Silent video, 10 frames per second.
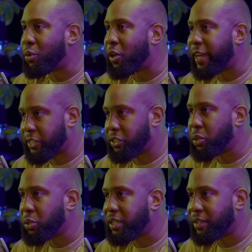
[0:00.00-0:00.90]
more
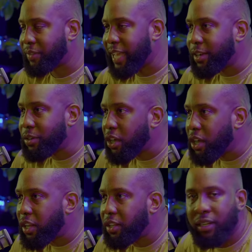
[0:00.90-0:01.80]
exclusive. Like
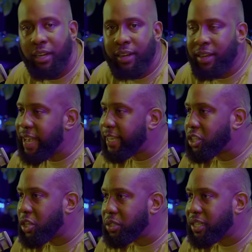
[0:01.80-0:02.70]
girl,
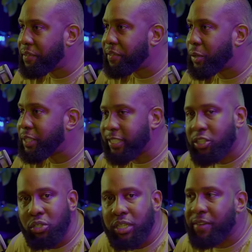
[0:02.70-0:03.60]
exclusive. If I want
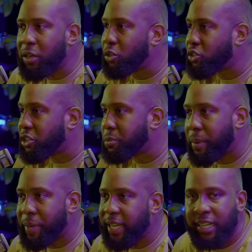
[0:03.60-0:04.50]
exclusive, I'll go to the
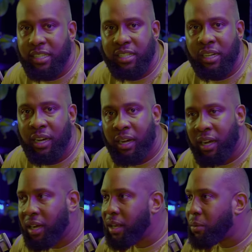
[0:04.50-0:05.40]
supermarket.
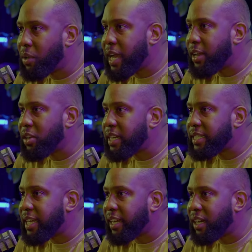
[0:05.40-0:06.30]
What? I don't
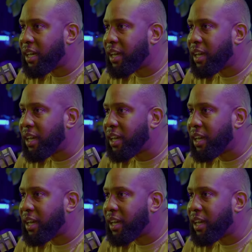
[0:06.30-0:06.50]
understand.